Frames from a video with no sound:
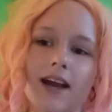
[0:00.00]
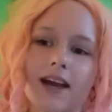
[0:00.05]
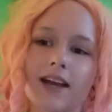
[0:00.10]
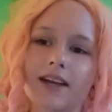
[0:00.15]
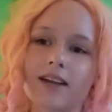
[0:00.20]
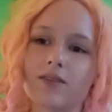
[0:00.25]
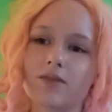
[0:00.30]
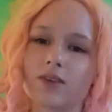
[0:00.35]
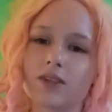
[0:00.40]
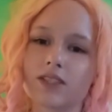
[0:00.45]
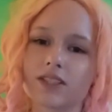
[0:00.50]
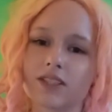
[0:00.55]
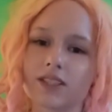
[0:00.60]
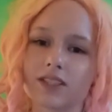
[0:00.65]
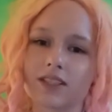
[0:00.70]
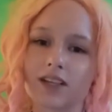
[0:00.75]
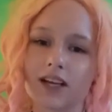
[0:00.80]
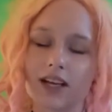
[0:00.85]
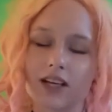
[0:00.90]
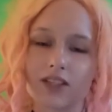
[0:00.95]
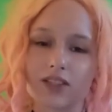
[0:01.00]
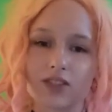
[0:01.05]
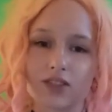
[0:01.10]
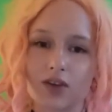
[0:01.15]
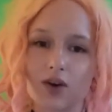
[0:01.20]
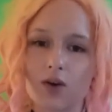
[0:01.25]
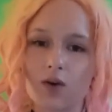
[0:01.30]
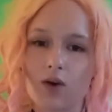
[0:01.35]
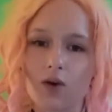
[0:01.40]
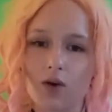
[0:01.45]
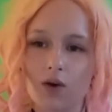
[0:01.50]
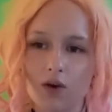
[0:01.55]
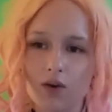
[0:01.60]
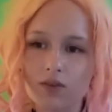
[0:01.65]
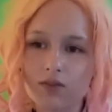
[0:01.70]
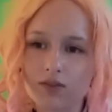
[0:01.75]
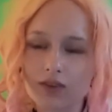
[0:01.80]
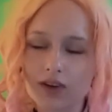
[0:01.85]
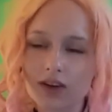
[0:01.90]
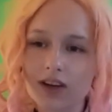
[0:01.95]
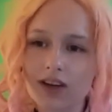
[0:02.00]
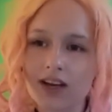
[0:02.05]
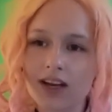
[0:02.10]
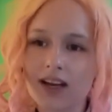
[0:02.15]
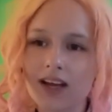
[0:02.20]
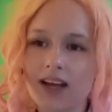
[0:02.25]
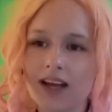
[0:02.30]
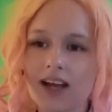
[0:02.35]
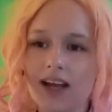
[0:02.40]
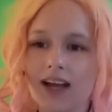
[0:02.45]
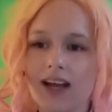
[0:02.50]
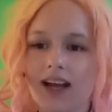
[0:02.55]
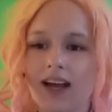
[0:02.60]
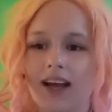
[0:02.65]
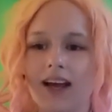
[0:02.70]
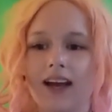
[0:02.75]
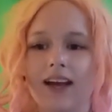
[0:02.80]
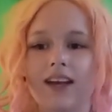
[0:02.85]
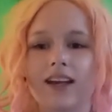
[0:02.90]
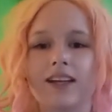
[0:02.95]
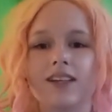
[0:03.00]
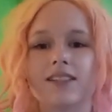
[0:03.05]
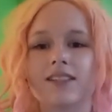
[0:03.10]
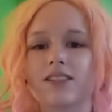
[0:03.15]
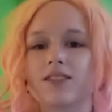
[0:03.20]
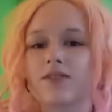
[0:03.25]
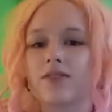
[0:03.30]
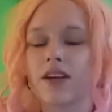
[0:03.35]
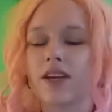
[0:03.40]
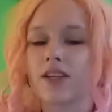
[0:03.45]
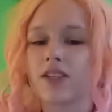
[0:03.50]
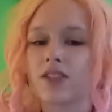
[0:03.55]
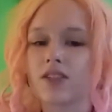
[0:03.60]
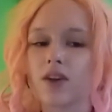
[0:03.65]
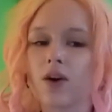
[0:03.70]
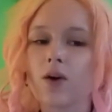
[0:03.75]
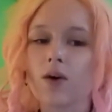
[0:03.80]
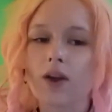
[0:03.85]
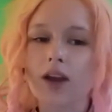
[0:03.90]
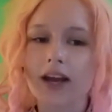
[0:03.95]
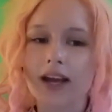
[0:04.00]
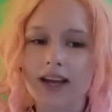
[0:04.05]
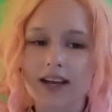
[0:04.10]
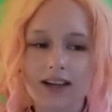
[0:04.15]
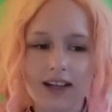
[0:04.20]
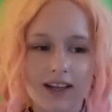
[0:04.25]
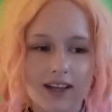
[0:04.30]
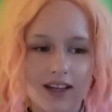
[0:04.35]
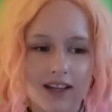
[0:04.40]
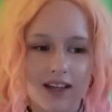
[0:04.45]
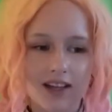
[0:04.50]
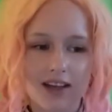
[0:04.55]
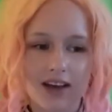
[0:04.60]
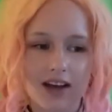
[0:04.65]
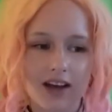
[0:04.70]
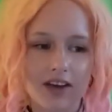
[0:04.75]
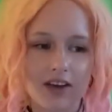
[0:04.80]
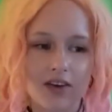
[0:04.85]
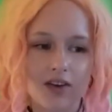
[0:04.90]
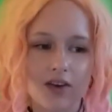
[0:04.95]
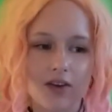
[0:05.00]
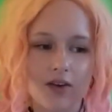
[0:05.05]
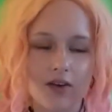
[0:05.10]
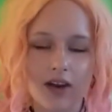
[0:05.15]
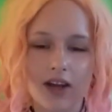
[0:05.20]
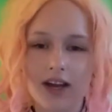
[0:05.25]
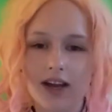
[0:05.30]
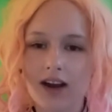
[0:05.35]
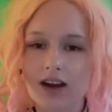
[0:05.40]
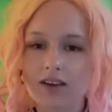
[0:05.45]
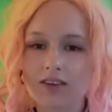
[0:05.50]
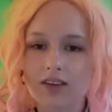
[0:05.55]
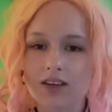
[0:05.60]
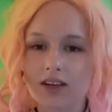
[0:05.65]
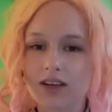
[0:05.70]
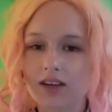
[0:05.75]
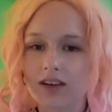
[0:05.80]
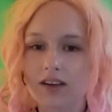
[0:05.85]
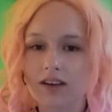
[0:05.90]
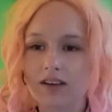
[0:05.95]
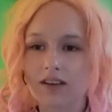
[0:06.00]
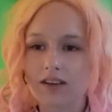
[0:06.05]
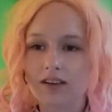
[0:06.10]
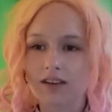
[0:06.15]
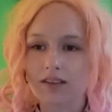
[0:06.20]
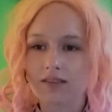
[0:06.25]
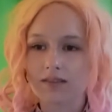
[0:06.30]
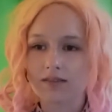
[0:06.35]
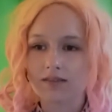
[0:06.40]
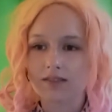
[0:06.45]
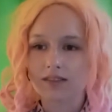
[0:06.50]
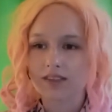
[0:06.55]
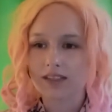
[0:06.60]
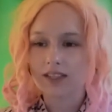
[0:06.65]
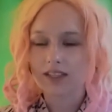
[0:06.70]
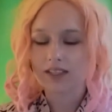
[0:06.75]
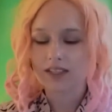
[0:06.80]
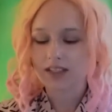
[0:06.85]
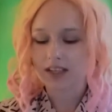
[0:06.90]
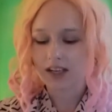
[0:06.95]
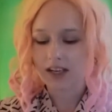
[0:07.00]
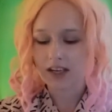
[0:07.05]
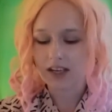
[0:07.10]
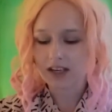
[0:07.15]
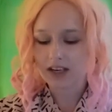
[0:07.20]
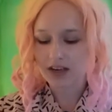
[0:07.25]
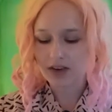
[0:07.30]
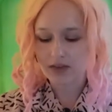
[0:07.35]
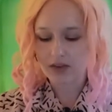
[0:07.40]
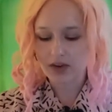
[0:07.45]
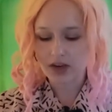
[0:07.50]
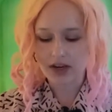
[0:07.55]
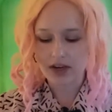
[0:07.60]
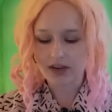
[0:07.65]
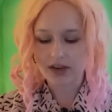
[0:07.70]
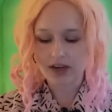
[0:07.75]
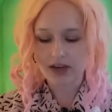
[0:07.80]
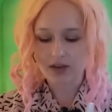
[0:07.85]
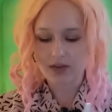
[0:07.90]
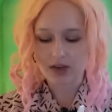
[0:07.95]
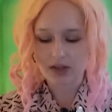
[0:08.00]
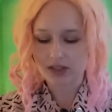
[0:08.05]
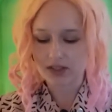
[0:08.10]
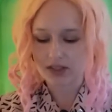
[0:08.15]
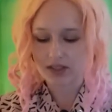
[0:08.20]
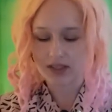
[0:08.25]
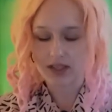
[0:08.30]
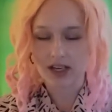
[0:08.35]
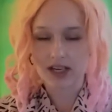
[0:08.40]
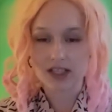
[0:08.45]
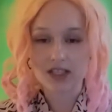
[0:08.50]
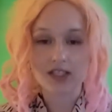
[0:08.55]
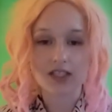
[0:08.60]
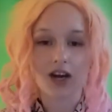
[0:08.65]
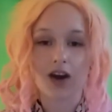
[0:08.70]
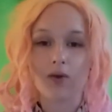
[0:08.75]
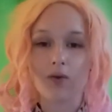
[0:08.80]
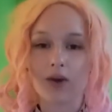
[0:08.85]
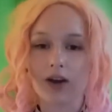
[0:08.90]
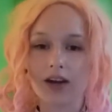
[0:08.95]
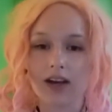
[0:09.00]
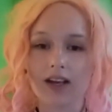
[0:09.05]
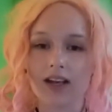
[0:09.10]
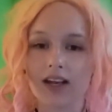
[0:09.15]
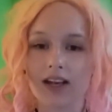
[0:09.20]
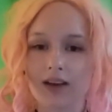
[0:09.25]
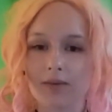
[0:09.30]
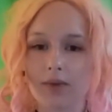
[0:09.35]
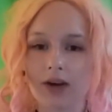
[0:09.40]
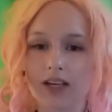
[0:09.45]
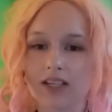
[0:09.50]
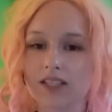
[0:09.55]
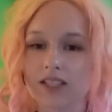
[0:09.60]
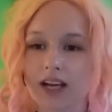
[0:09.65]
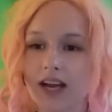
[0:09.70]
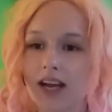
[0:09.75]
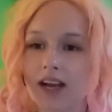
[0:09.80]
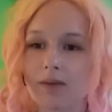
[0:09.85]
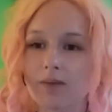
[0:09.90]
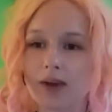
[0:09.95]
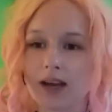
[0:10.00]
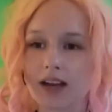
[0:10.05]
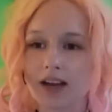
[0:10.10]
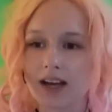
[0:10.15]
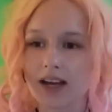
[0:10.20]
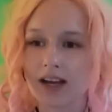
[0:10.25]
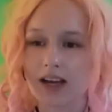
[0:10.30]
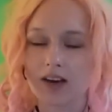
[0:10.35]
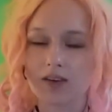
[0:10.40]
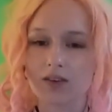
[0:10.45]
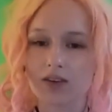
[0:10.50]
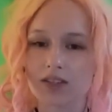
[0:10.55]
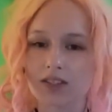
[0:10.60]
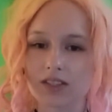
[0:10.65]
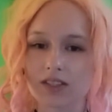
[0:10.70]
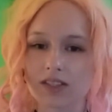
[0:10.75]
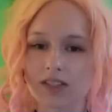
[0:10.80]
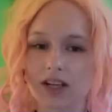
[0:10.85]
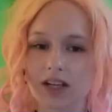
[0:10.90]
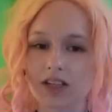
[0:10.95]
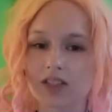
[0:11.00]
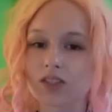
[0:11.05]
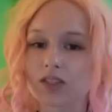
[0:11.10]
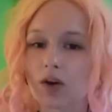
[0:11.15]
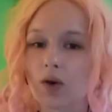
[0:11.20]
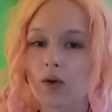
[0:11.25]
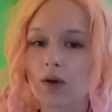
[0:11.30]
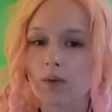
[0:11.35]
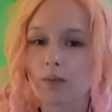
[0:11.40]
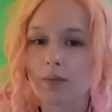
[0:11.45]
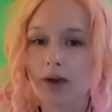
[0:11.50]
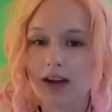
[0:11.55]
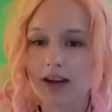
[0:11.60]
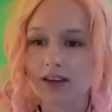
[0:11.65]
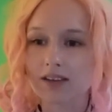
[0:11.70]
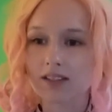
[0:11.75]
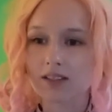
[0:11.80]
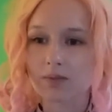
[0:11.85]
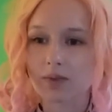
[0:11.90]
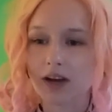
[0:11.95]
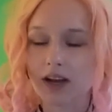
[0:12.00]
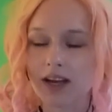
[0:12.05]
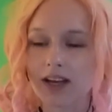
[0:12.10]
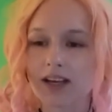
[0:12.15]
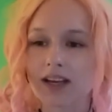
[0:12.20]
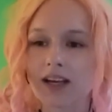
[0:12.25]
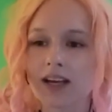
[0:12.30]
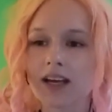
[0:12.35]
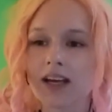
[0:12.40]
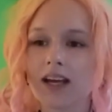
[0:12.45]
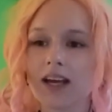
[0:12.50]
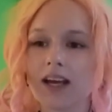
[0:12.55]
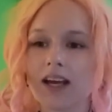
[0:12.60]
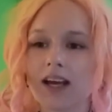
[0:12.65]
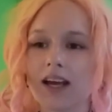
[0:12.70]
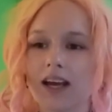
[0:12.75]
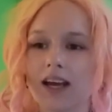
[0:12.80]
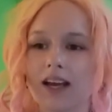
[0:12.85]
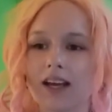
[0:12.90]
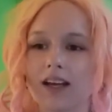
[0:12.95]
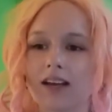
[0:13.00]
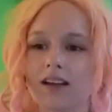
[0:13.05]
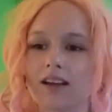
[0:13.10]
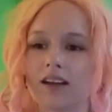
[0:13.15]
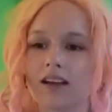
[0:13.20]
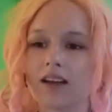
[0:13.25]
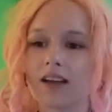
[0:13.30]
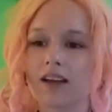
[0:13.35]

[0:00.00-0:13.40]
and it was just like so awful and I just felt so like I don't know like after this interview I really was just like showering in my shame and like I was just like so embarrassed by it and